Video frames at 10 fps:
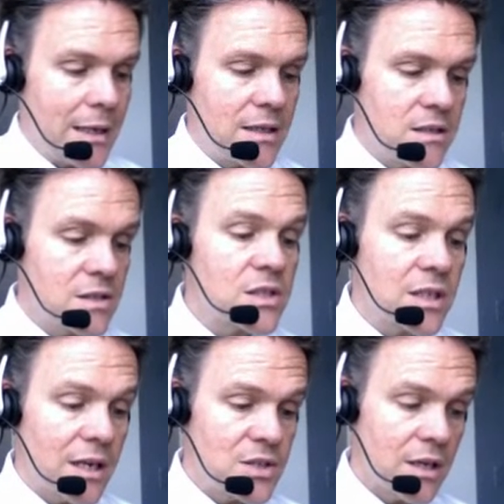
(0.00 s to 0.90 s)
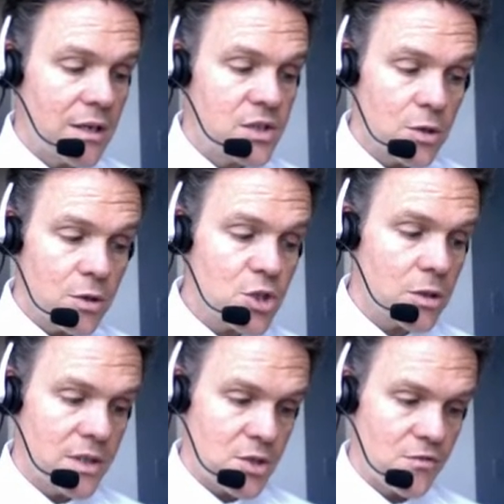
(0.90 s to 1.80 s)
discussing a
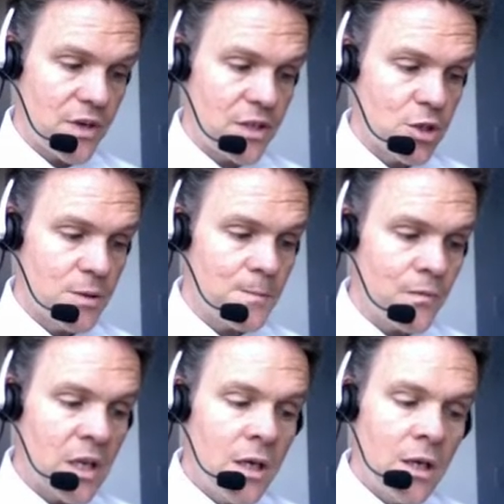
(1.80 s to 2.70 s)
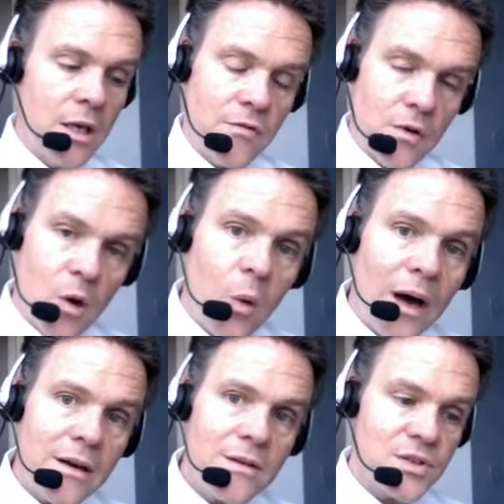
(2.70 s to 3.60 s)
surgical intervention. It
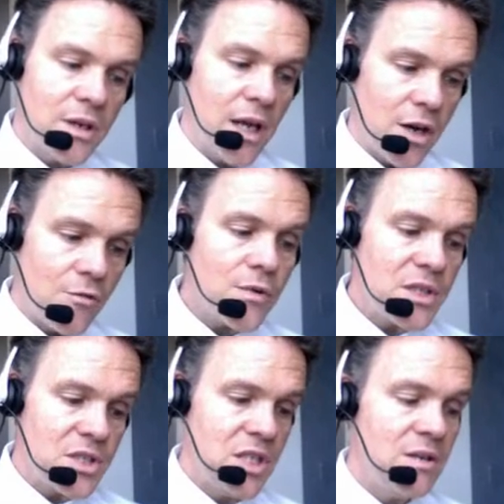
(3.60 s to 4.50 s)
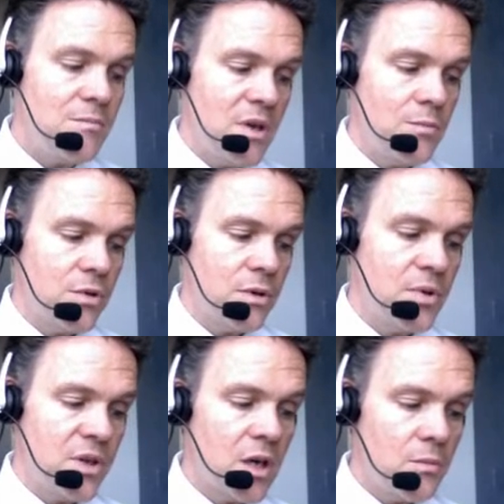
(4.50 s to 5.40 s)
requires that every team member
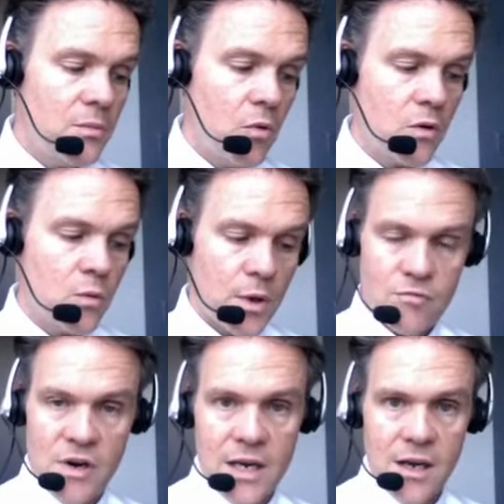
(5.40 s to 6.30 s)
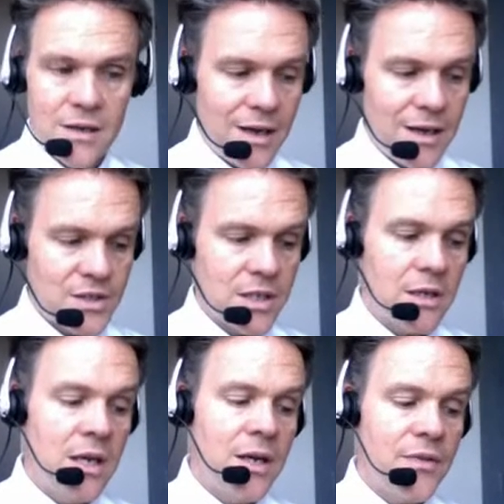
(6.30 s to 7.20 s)
be on board with recognizing
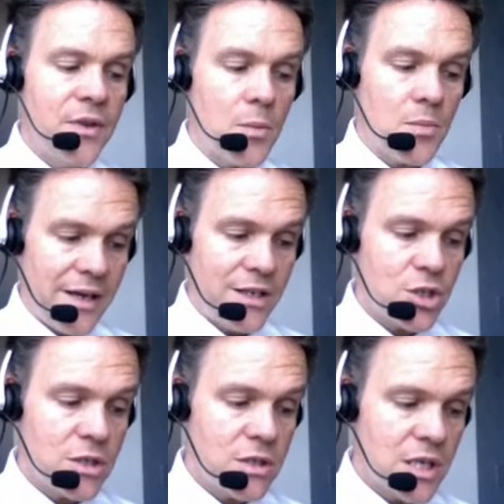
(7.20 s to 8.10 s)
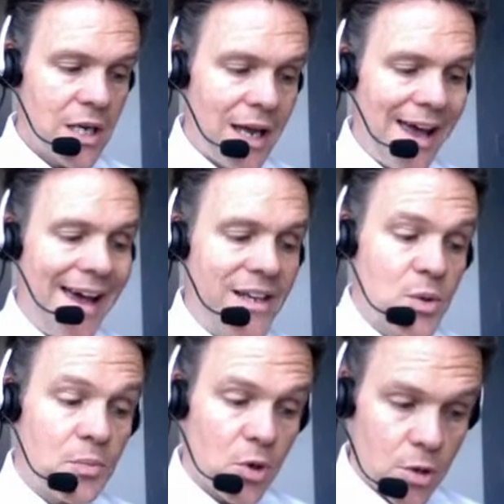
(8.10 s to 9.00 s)
that a patient as a
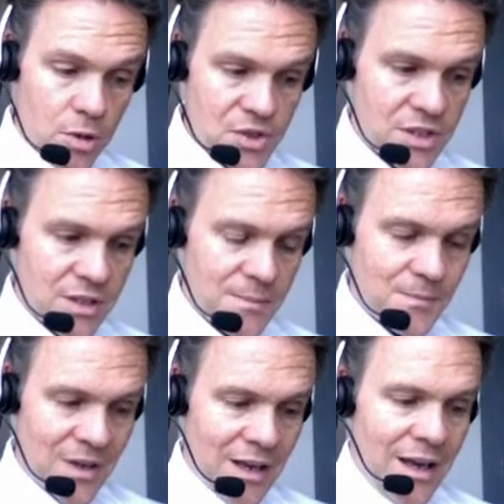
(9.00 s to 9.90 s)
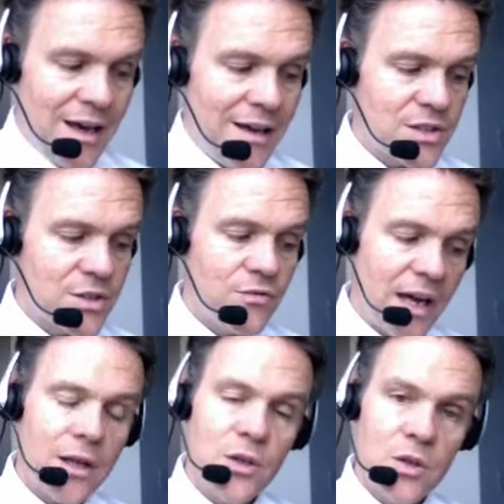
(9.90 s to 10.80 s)
person and as a
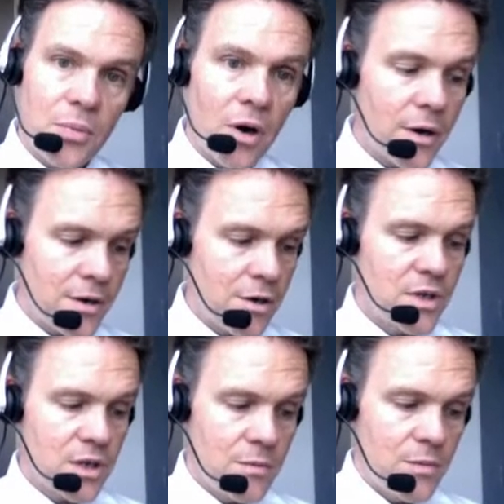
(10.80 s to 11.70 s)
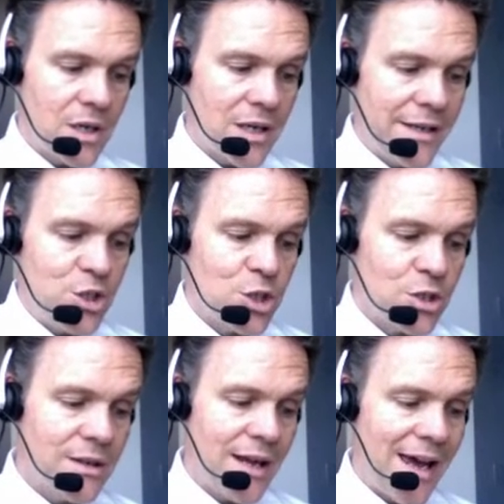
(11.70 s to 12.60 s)
valued partner in
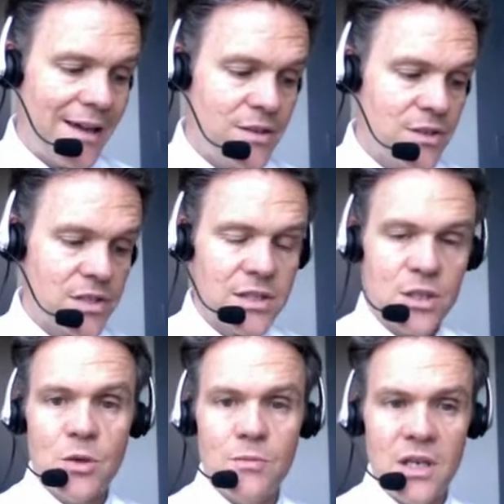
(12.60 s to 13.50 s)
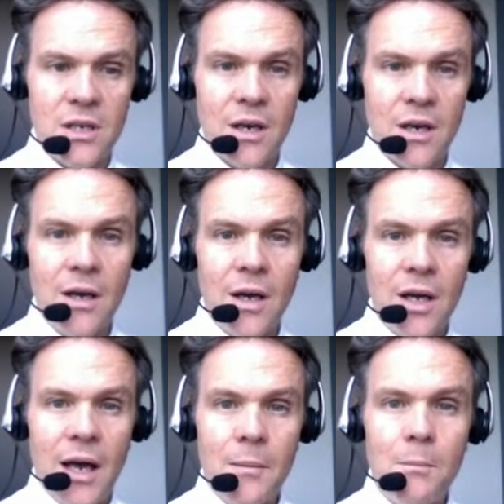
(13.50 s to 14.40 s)
communication and decision making
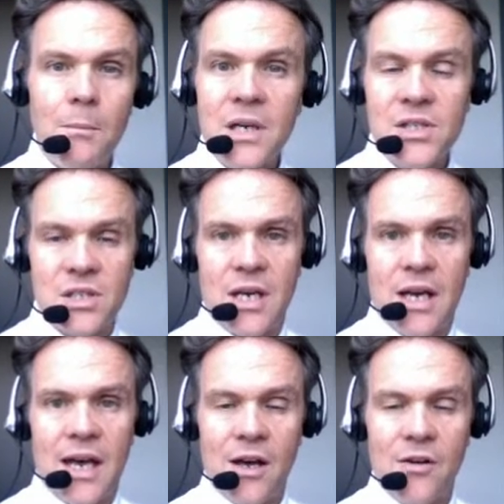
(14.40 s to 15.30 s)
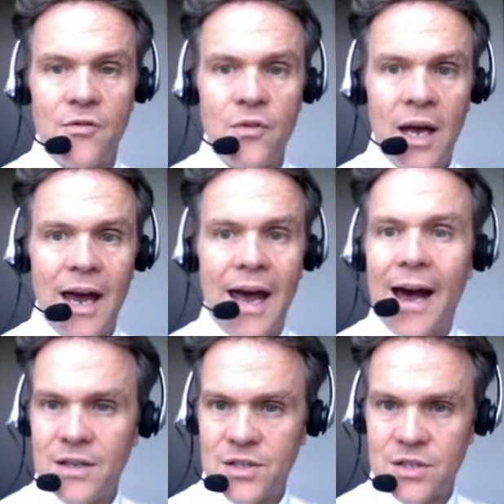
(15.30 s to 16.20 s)
must have
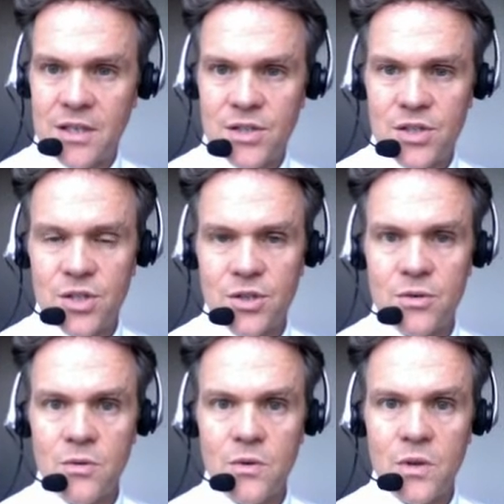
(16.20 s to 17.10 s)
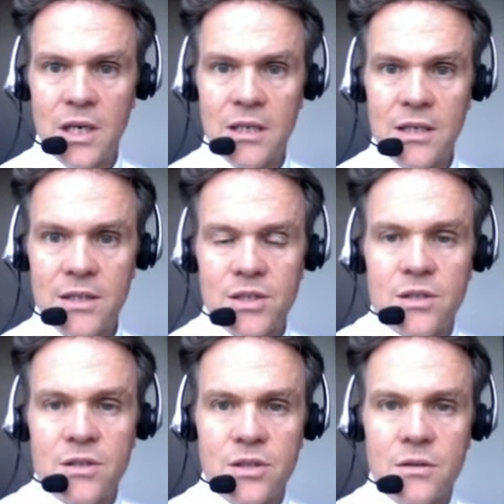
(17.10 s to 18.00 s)
access to
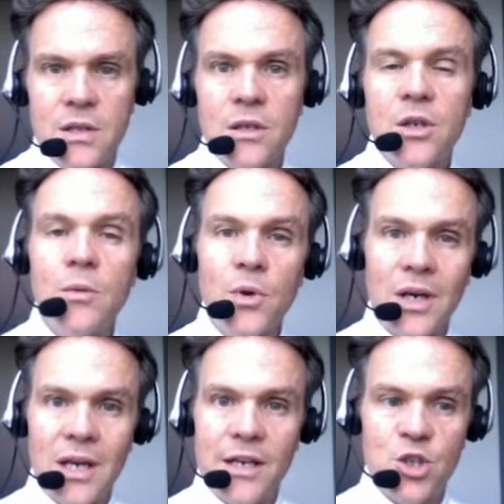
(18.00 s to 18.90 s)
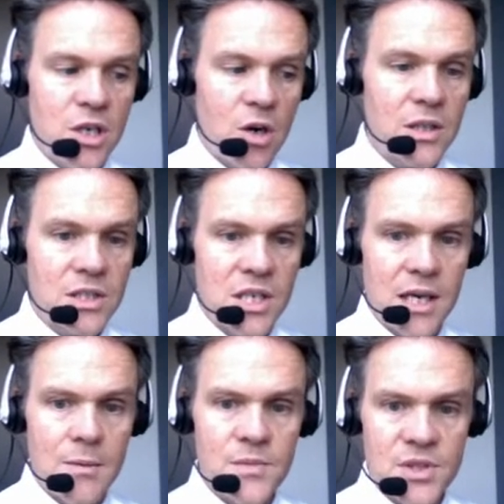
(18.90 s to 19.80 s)
communication at all
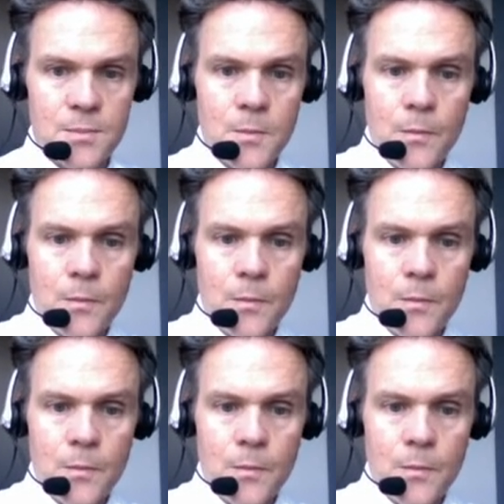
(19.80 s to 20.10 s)
times.